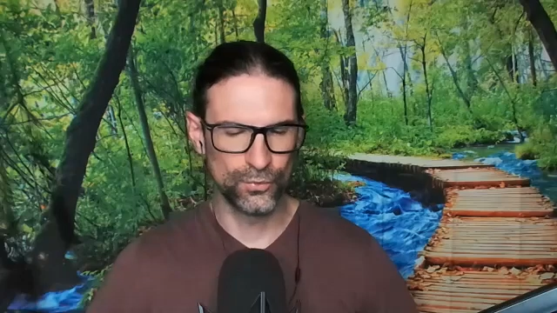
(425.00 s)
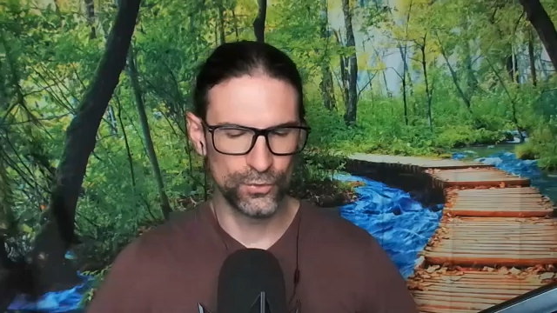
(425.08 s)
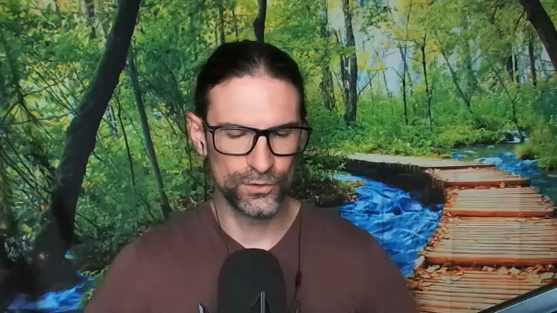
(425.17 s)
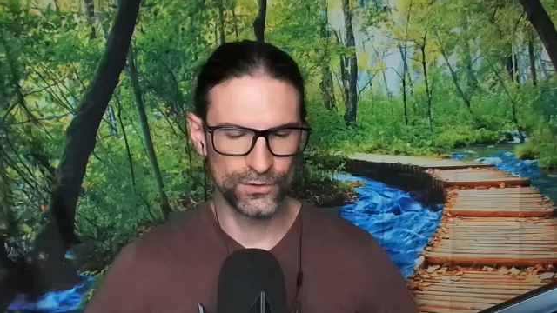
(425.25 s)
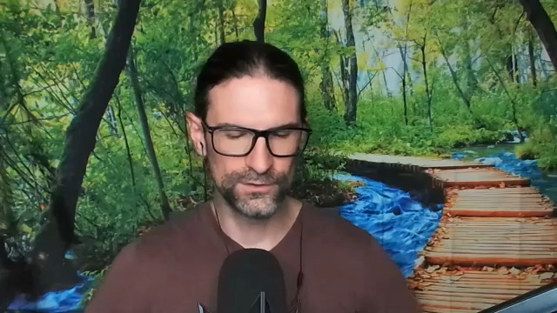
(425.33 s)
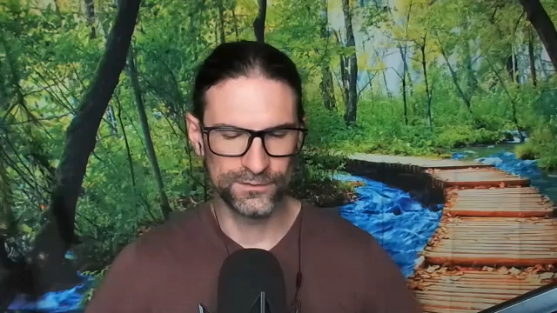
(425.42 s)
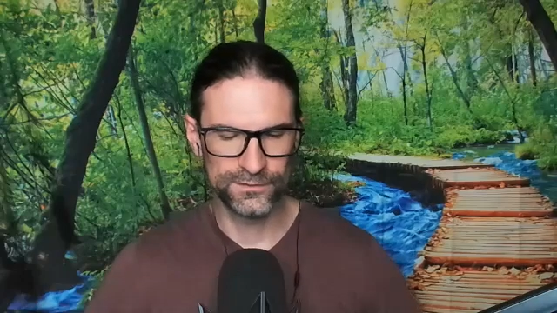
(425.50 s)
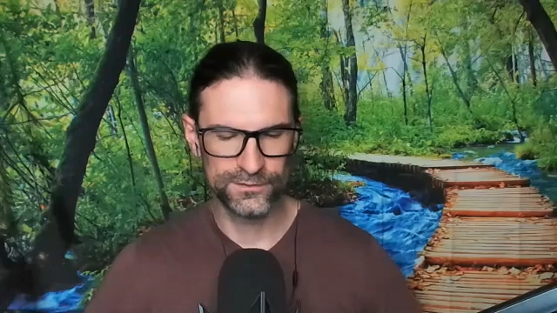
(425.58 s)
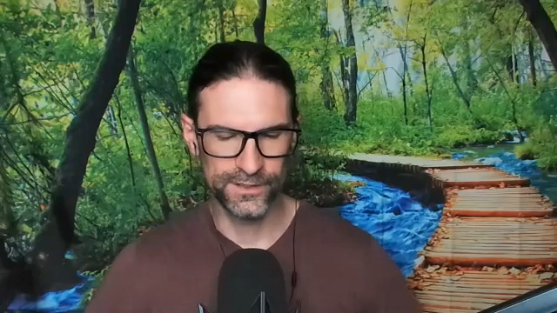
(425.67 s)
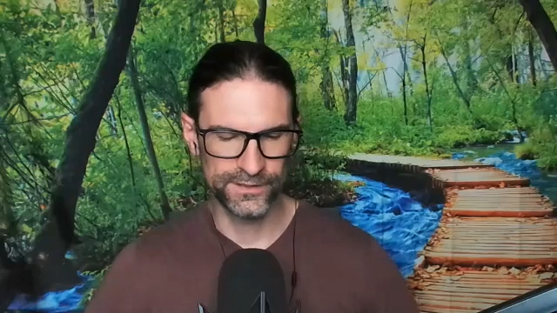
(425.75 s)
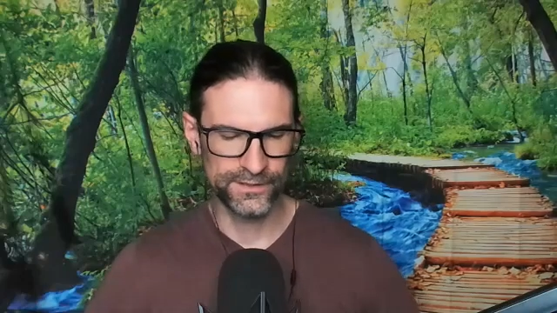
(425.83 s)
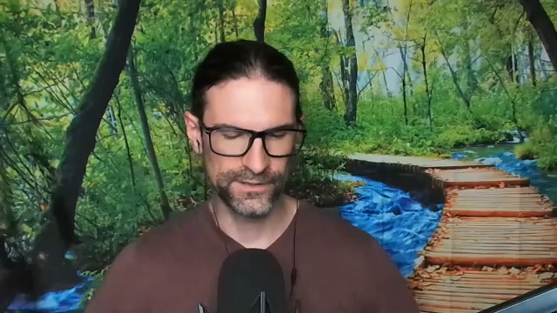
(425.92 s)

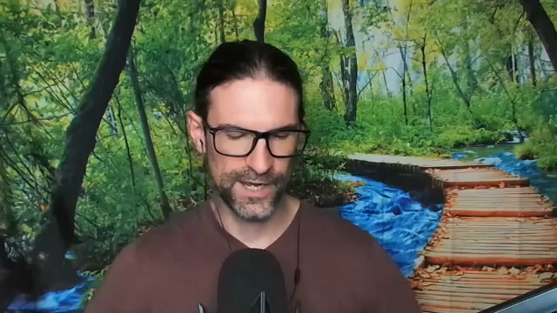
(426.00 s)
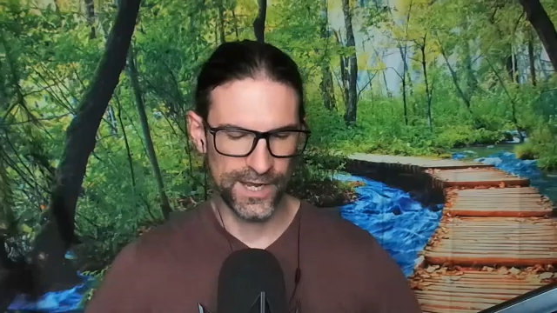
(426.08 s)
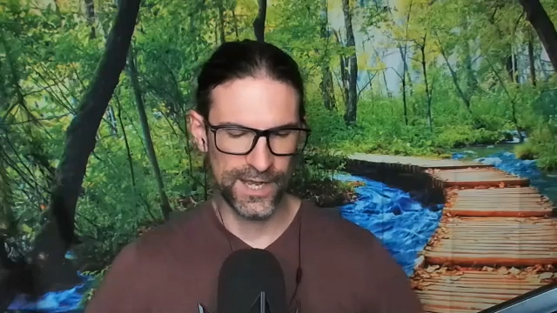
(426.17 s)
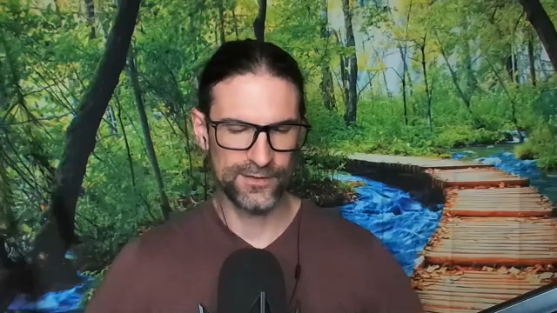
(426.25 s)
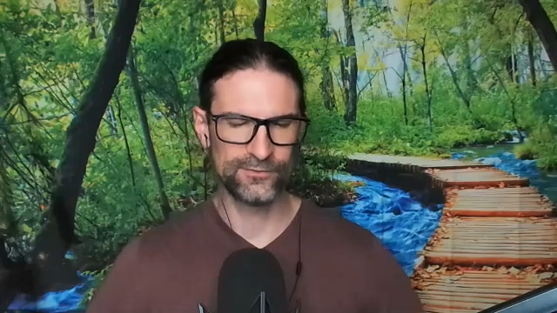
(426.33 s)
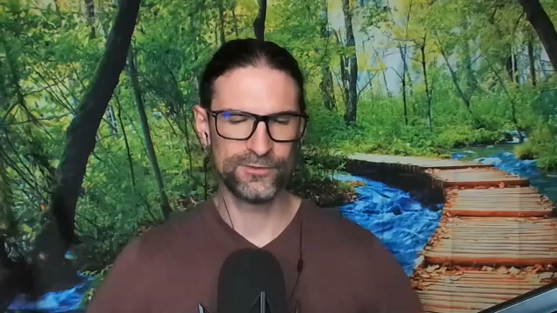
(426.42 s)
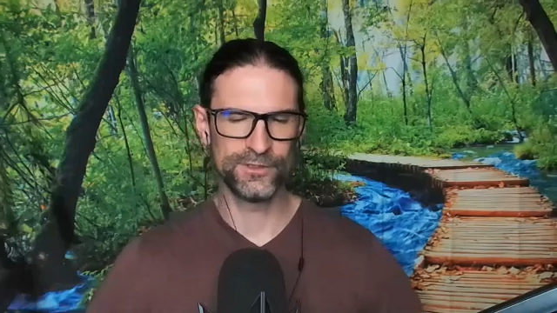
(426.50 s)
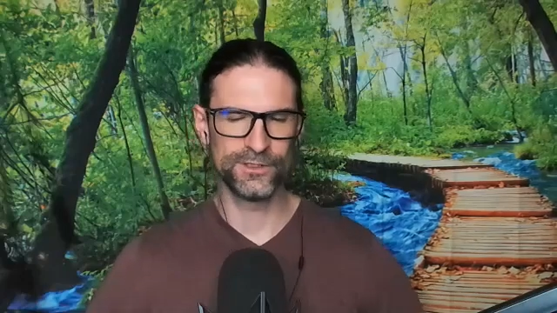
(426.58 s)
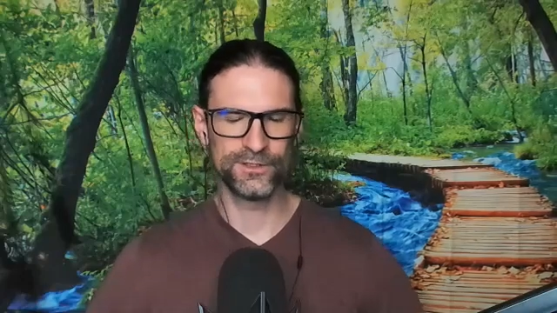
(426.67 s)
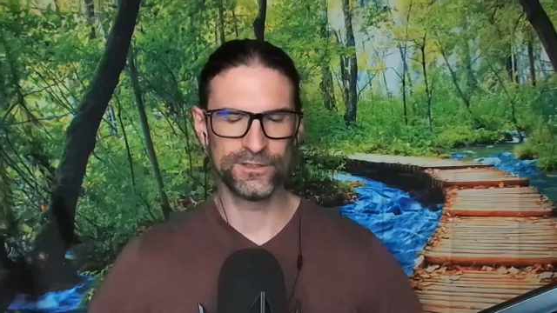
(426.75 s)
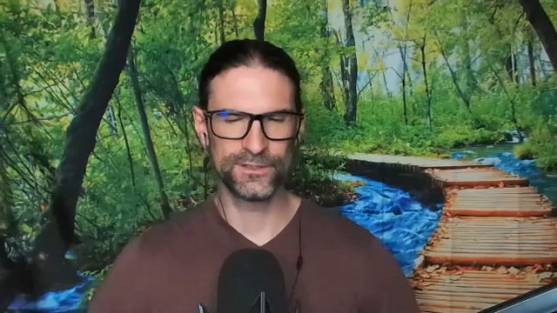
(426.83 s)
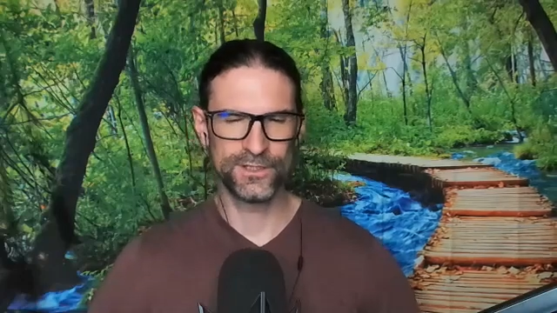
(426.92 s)
rules that you have for
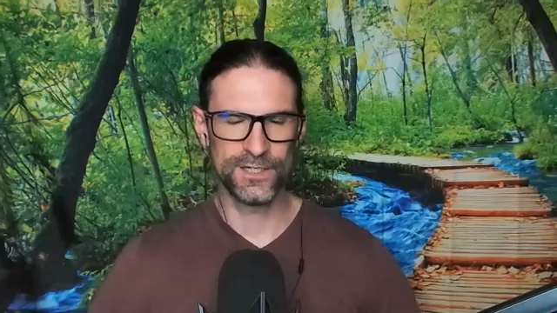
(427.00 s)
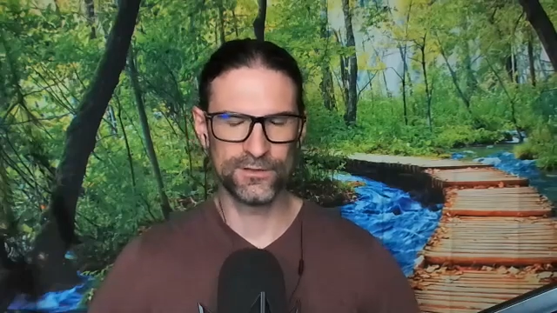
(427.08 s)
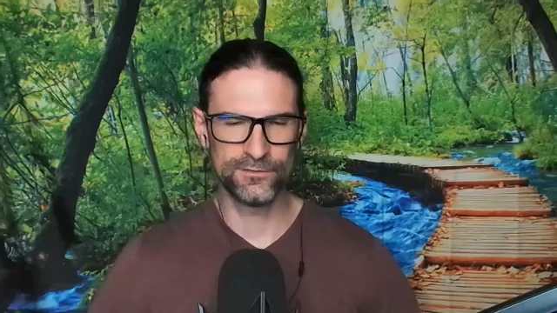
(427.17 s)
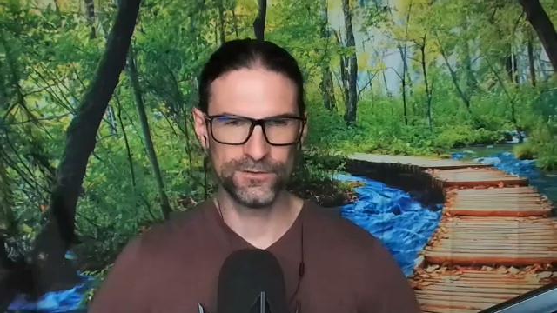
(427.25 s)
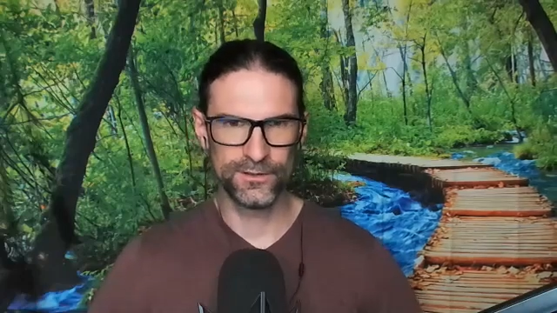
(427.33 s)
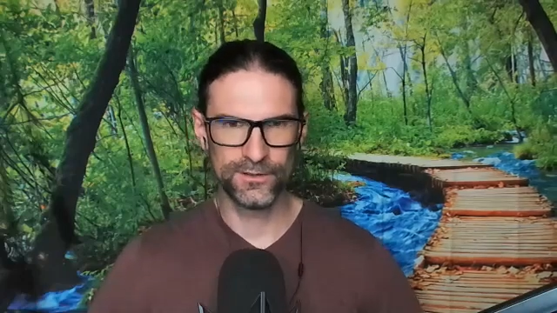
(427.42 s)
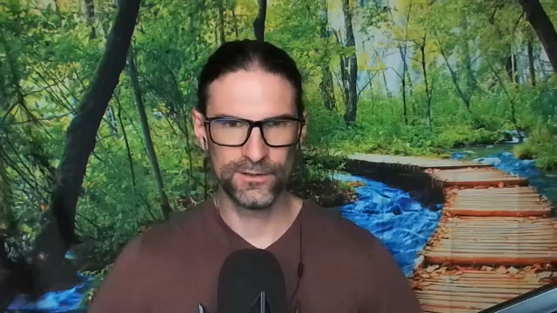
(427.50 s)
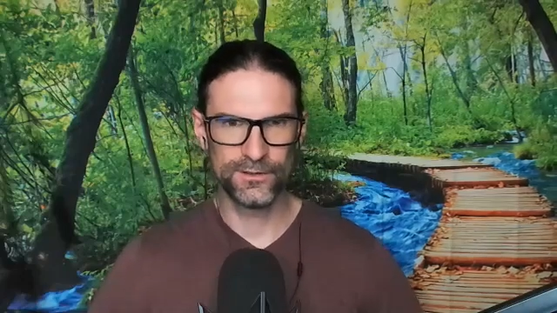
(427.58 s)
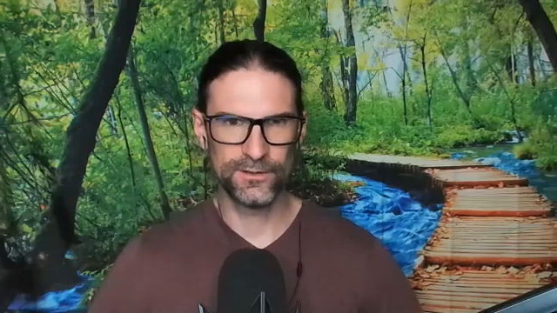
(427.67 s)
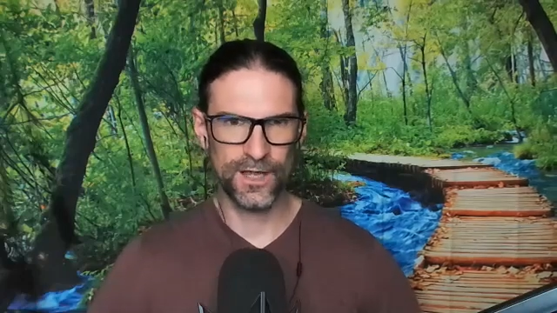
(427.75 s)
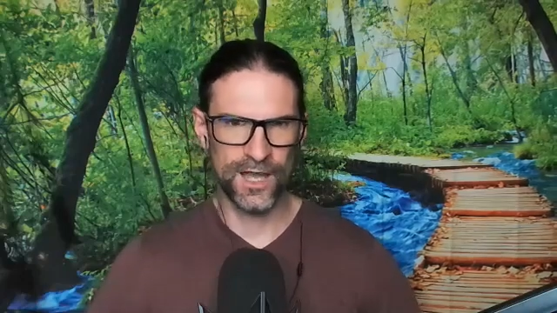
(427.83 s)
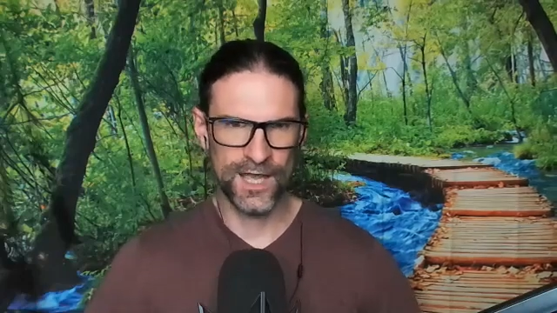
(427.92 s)
yourself?
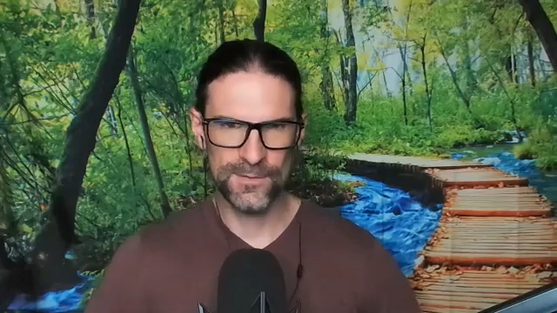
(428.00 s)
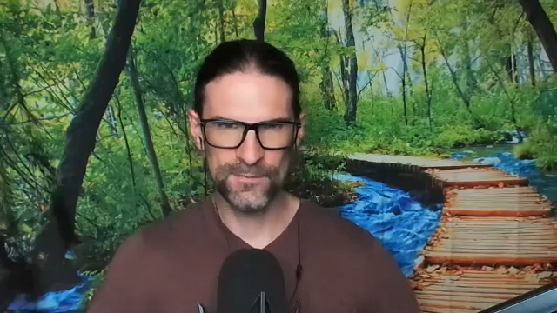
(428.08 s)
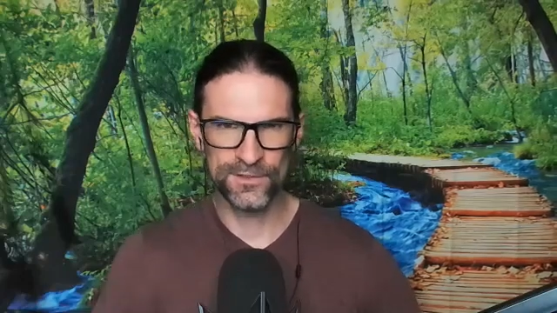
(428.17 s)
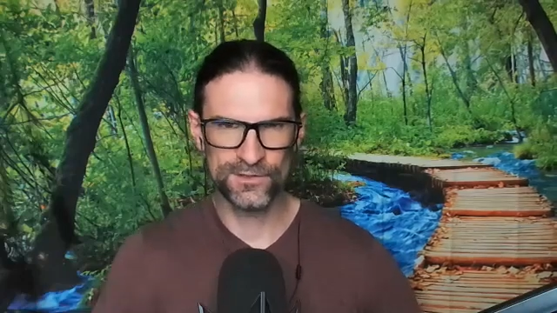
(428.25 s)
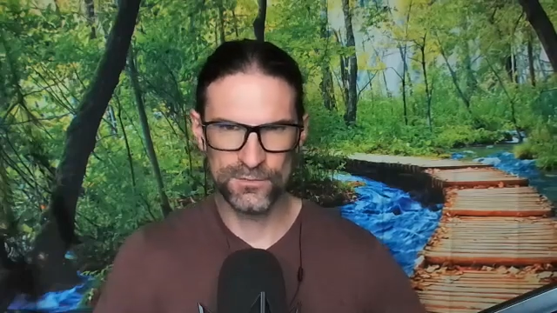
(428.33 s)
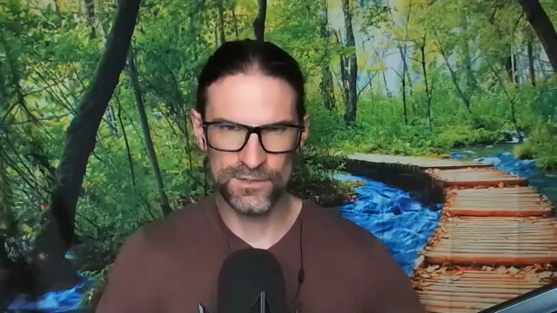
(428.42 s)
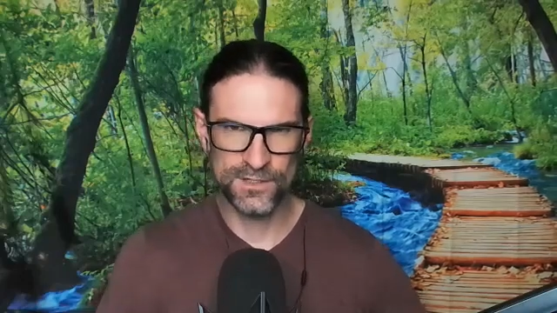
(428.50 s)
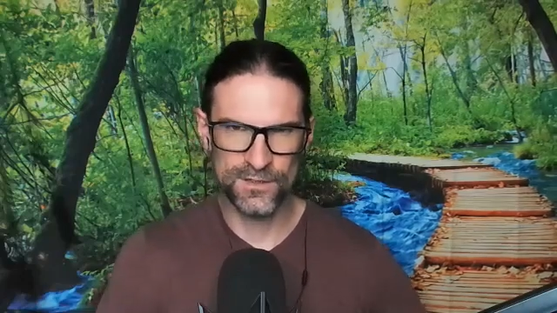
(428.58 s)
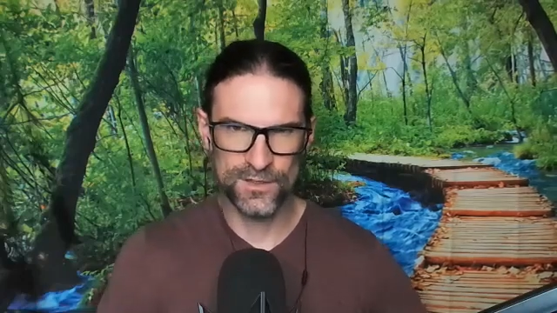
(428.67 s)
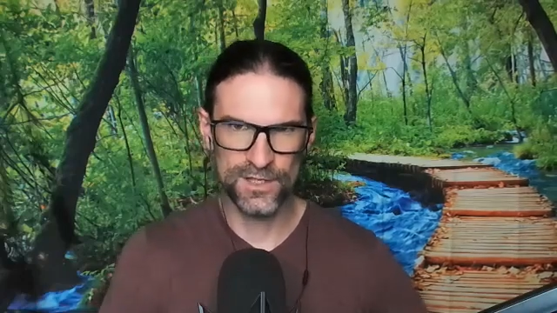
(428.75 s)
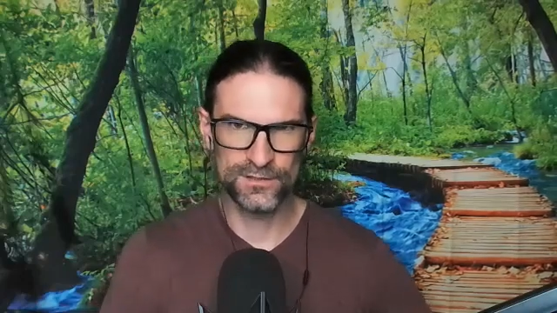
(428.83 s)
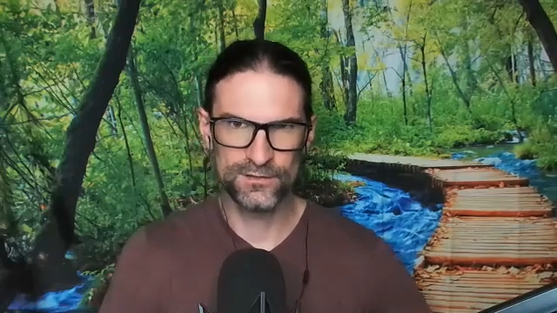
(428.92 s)
I must
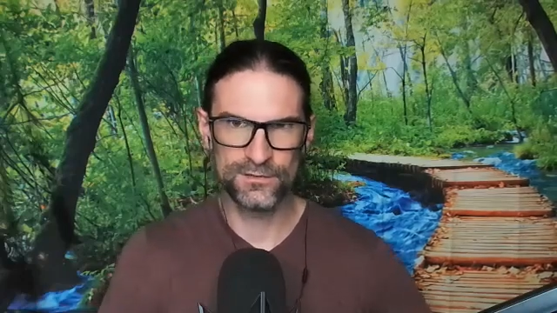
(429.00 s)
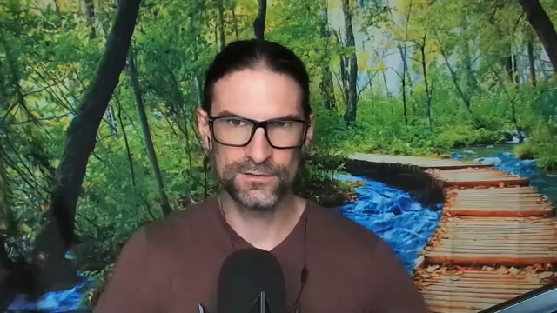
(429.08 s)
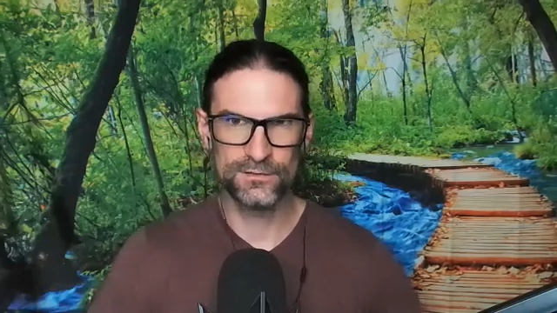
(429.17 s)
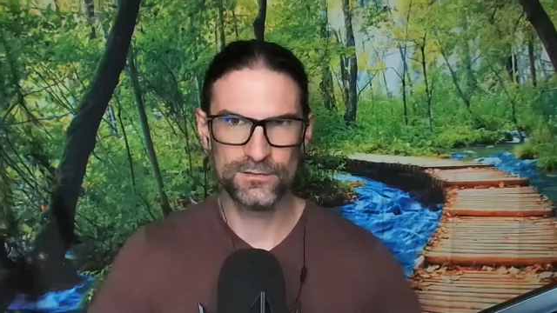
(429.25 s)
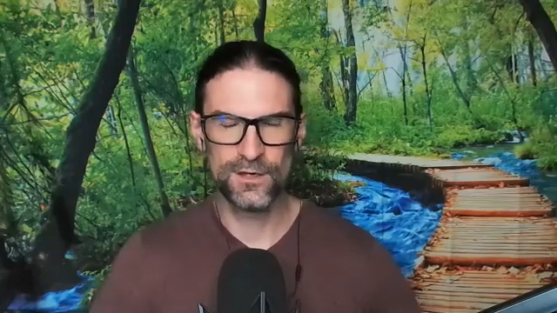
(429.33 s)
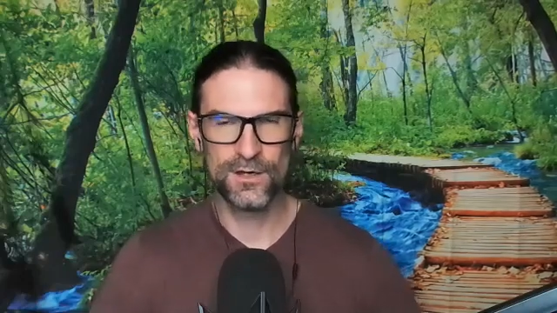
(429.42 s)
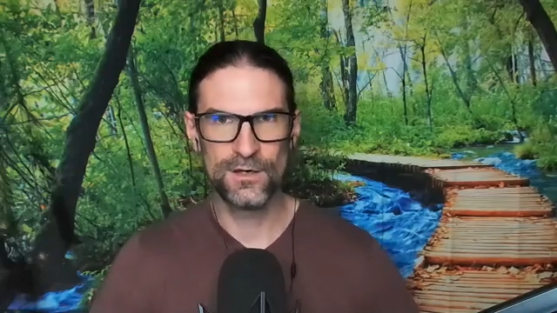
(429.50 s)
be this.